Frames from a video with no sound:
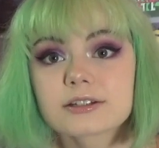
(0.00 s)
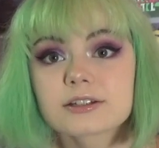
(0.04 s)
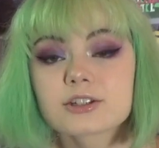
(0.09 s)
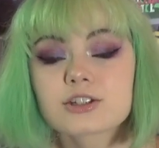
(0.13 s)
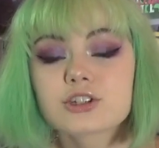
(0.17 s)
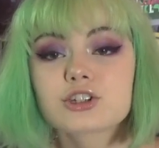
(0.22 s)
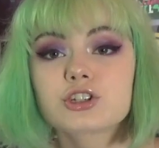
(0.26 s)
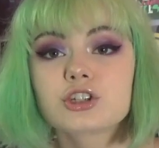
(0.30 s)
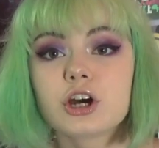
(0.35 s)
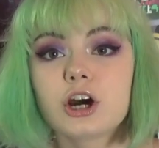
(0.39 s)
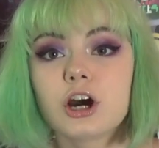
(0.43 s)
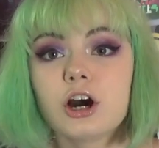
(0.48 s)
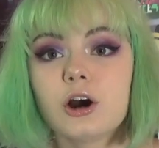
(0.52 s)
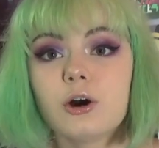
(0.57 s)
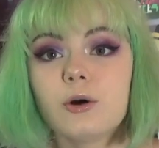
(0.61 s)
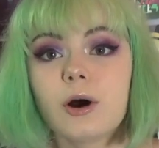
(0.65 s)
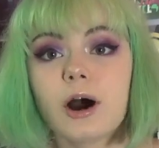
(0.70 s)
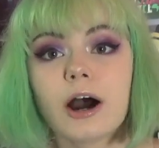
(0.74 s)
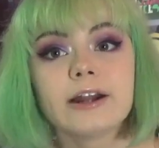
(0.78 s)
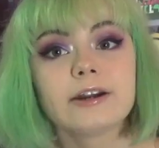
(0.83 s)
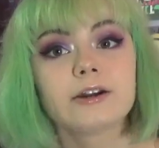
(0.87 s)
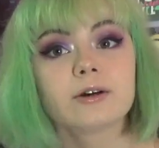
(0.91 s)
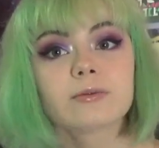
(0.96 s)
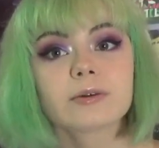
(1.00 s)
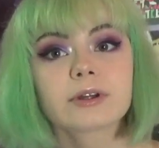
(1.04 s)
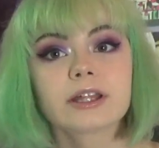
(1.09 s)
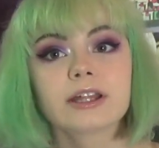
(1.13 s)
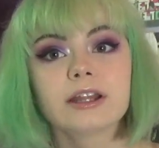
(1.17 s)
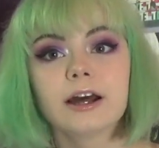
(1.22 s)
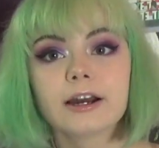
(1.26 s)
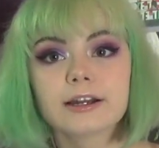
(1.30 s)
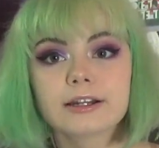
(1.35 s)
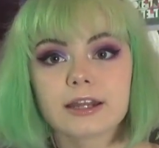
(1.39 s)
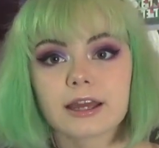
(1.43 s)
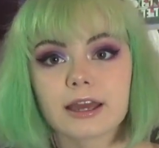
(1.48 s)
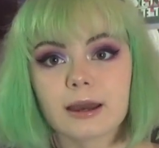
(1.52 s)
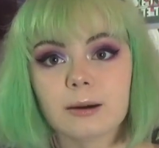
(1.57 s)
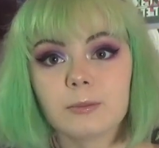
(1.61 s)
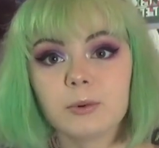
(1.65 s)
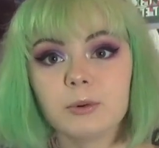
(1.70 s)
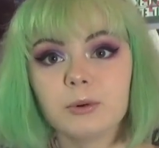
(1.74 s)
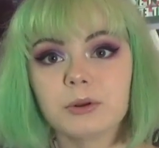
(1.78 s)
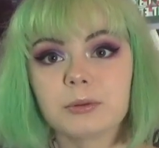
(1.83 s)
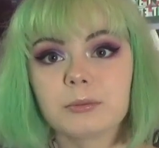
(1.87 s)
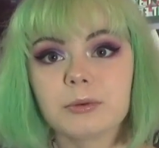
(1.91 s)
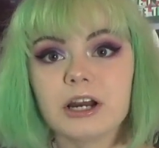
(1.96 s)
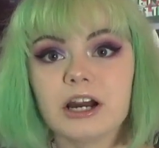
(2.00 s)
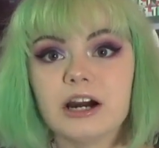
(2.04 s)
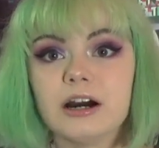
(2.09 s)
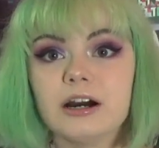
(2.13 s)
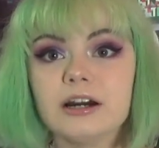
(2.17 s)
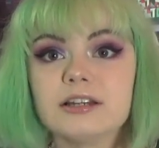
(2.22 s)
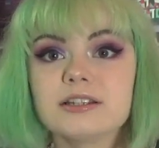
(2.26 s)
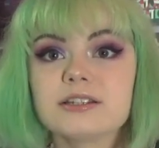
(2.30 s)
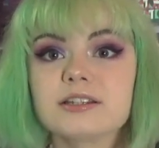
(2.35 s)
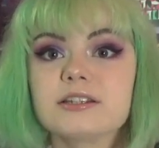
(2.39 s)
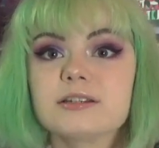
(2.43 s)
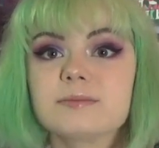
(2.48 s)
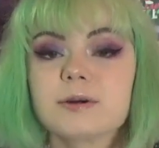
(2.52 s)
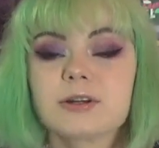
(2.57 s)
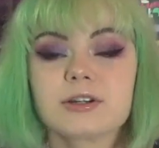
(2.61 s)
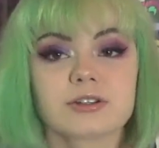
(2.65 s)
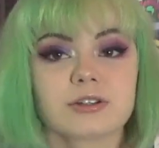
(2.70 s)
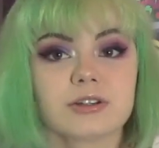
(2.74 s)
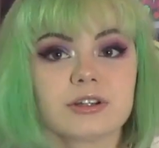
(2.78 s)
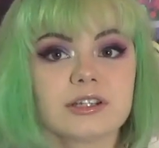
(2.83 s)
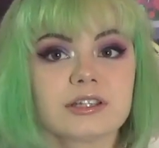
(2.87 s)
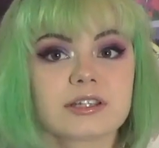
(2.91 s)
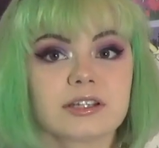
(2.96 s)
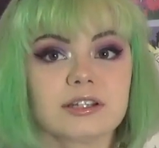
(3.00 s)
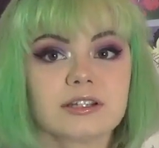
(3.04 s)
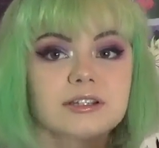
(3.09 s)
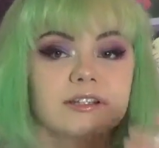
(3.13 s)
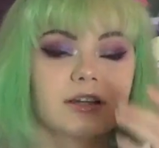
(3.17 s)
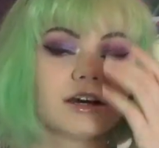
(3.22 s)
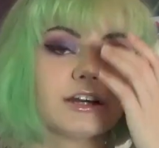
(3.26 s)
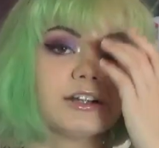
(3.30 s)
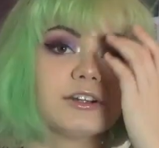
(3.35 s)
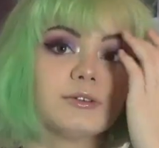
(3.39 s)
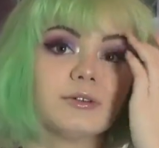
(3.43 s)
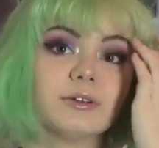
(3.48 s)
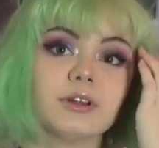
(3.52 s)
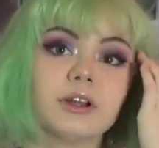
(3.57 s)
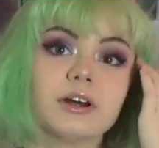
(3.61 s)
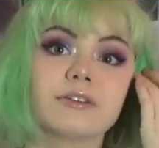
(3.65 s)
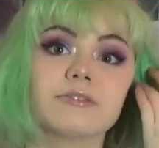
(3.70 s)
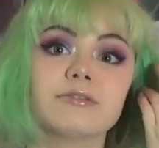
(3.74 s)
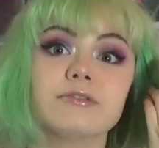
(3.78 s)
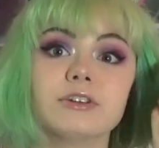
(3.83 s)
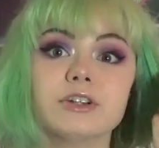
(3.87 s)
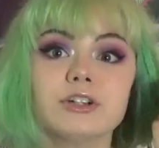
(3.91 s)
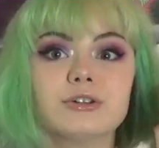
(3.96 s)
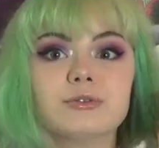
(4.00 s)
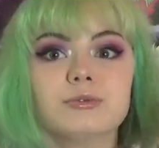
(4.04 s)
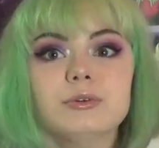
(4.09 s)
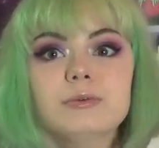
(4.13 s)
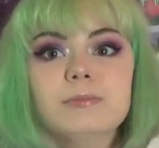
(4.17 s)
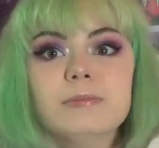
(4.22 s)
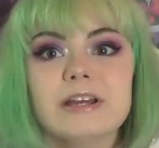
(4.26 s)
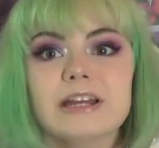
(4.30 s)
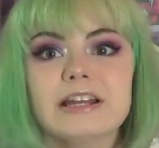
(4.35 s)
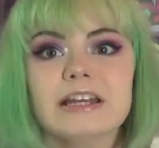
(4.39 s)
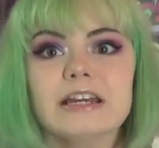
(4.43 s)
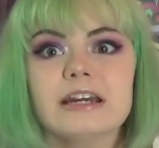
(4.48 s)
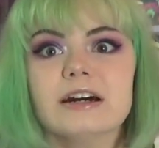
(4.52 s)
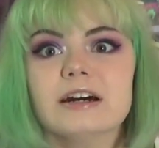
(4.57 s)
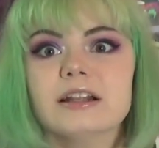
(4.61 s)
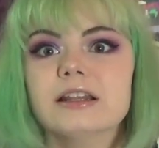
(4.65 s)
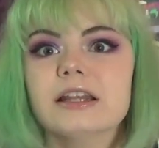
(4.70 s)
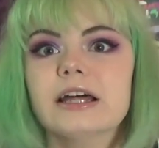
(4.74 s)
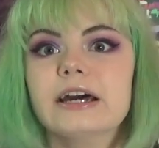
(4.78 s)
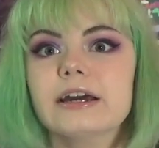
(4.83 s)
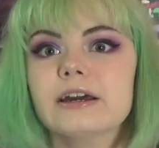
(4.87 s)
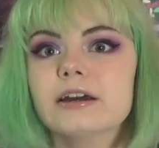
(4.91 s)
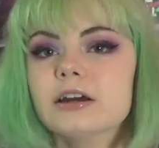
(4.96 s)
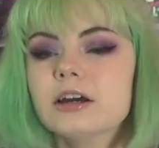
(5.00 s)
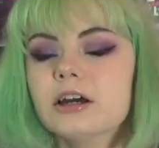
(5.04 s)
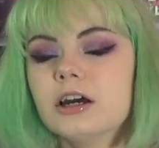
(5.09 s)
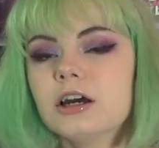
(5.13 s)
so I don't really like to gamble with my eyes, especially since I do a lot of visual media, like,